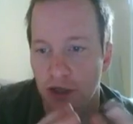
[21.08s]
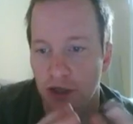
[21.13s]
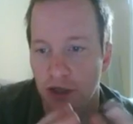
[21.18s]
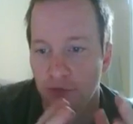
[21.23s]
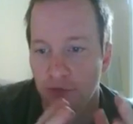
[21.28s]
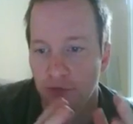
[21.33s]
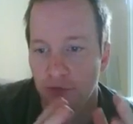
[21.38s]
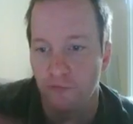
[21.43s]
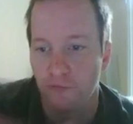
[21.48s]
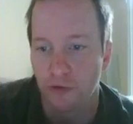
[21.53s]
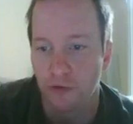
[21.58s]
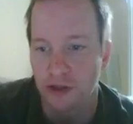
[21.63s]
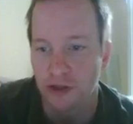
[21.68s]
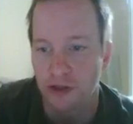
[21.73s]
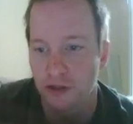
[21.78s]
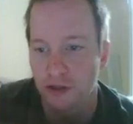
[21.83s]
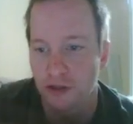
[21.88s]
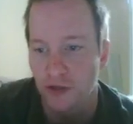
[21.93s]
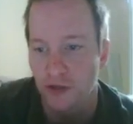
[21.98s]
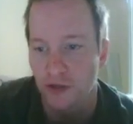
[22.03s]
both versions
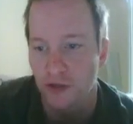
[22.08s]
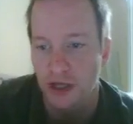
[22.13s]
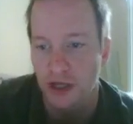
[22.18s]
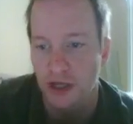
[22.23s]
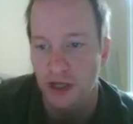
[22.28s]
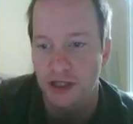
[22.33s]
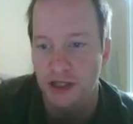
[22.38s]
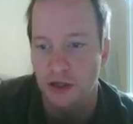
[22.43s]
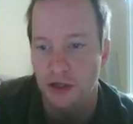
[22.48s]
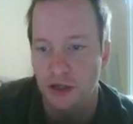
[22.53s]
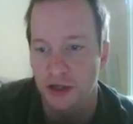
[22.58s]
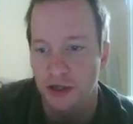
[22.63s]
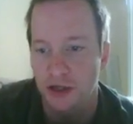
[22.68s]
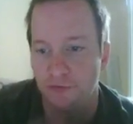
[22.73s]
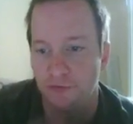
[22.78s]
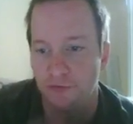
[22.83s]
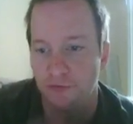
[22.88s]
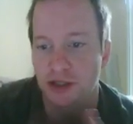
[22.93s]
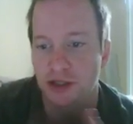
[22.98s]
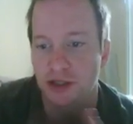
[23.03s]
of the case study. The
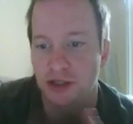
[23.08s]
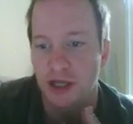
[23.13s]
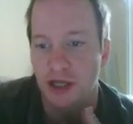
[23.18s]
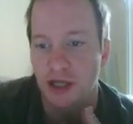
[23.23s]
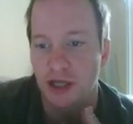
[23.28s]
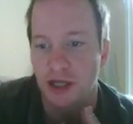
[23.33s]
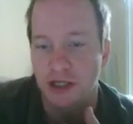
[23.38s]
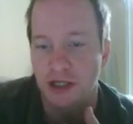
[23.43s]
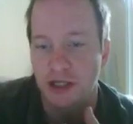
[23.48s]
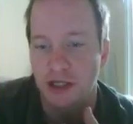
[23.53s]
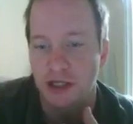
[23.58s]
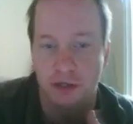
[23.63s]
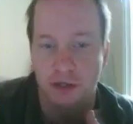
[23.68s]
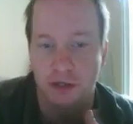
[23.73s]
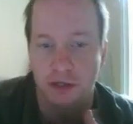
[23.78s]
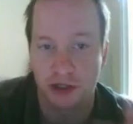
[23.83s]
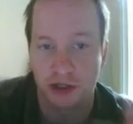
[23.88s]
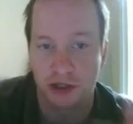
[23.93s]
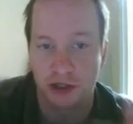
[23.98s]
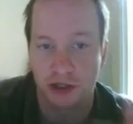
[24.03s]
first case study, which
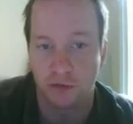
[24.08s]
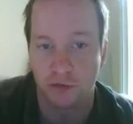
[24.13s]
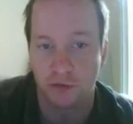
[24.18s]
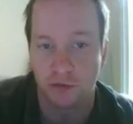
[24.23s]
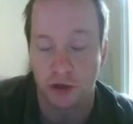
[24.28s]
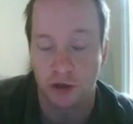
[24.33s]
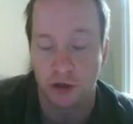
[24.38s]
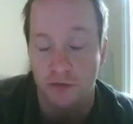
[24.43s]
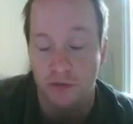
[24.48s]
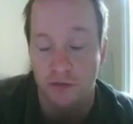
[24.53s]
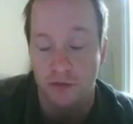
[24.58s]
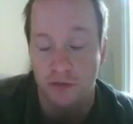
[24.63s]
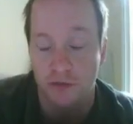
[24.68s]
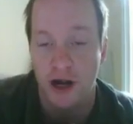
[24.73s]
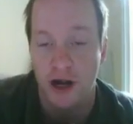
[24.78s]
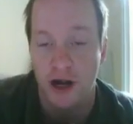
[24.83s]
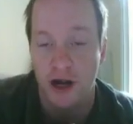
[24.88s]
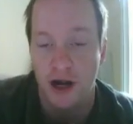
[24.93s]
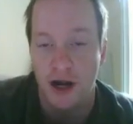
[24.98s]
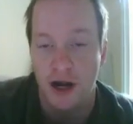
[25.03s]
is the one right
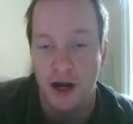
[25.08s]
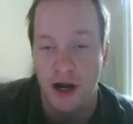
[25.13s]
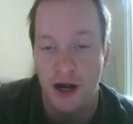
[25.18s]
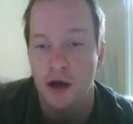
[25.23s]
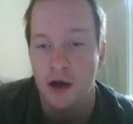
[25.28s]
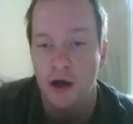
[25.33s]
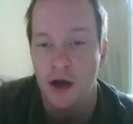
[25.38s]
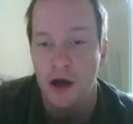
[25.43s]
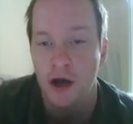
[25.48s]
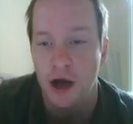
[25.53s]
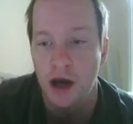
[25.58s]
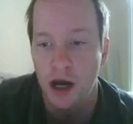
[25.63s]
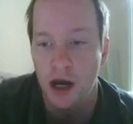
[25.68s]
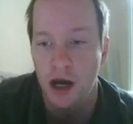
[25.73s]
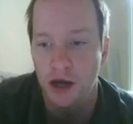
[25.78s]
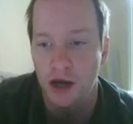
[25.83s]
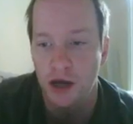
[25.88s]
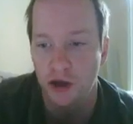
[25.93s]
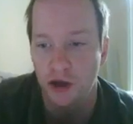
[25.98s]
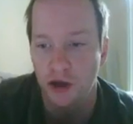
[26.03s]
now,
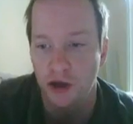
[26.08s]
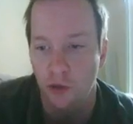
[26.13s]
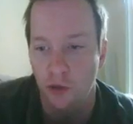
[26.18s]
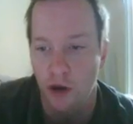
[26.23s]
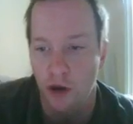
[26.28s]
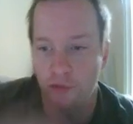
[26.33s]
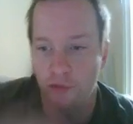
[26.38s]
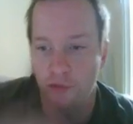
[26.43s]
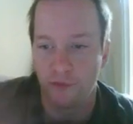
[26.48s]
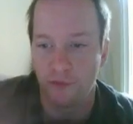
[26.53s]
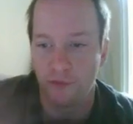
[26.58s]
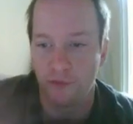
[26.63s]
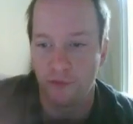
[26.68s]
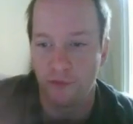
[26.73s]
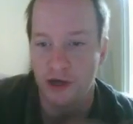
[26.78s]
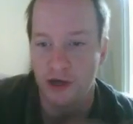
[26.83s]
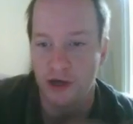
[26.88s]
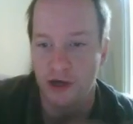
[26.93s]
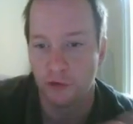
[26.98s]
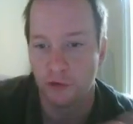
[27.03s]
you're going to walk with me
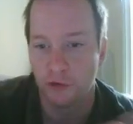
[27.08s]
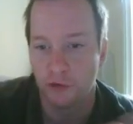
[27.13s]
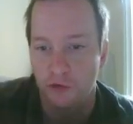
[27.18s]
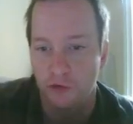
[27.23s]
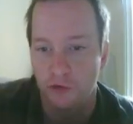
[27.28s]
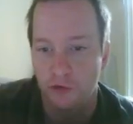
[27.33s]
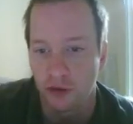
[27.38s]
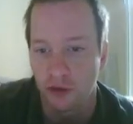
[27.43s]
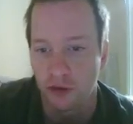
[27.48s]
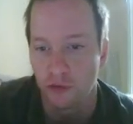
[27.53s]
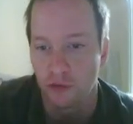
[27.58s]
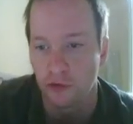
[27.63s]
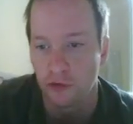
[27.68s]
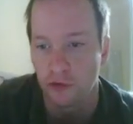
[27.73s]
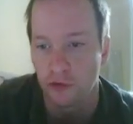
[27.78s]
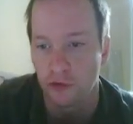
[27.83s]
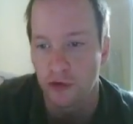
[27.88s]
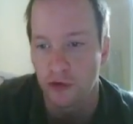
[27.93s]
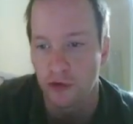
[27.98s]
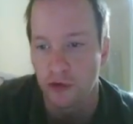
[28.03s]
over the
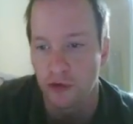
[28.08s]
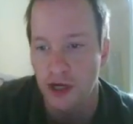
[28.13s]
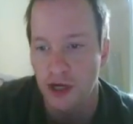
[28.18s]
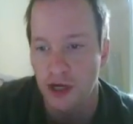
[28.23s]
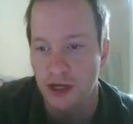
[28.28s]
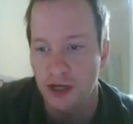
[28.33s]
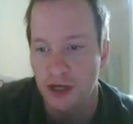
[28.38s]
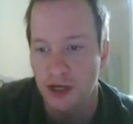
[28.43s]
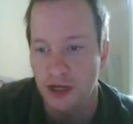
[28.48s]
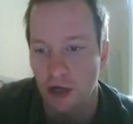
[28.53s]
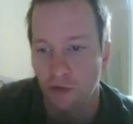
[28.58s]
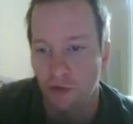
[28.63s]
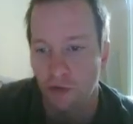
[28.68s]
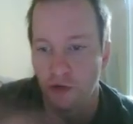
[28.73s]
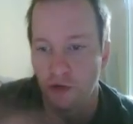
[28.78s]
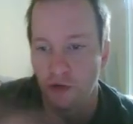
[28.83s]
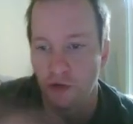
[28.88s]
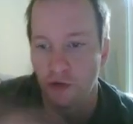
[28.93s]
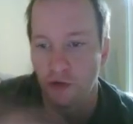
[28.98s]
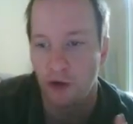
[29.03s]
shoulder as I go through the
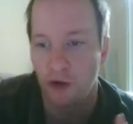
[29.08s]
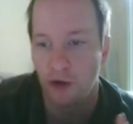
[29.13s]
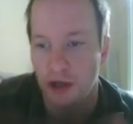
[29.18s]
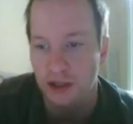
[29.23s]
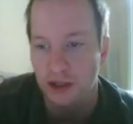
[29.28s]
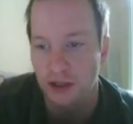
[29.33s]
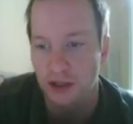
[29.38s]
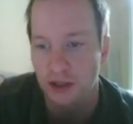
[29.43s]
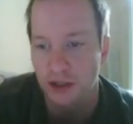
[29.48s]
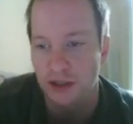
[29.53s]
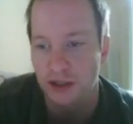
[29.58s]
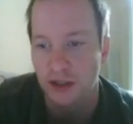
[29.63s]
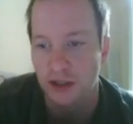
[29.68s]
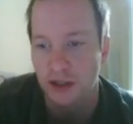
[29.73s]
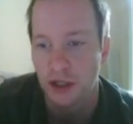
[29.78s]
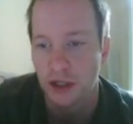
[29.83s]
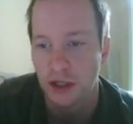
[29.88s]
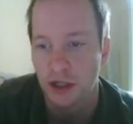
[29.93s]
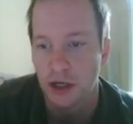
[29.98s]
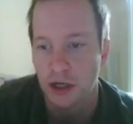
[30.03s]
process
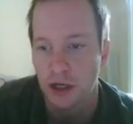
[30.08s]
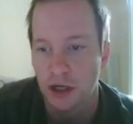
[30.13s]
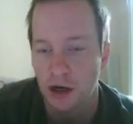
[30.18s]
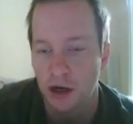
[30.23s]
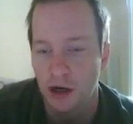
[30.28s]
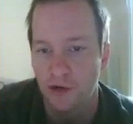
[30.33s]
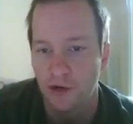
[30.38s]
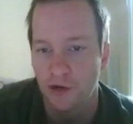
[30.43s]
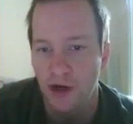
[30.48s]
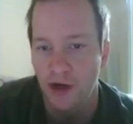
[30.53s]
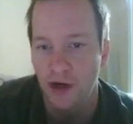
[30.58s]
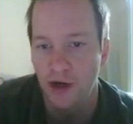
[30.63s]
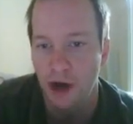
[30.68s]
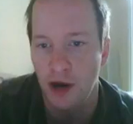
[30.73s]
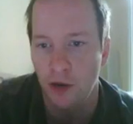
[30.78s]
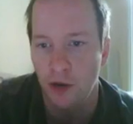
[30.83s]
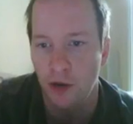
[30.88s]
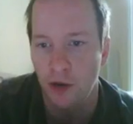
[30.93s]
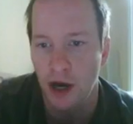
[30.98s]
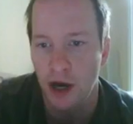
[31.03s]
of how
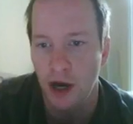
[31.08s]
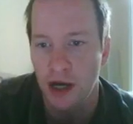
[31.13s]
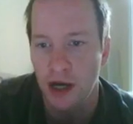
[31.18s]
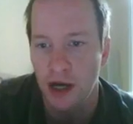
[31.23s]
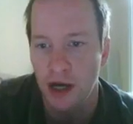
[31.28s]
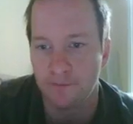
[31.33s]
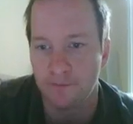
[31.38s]
I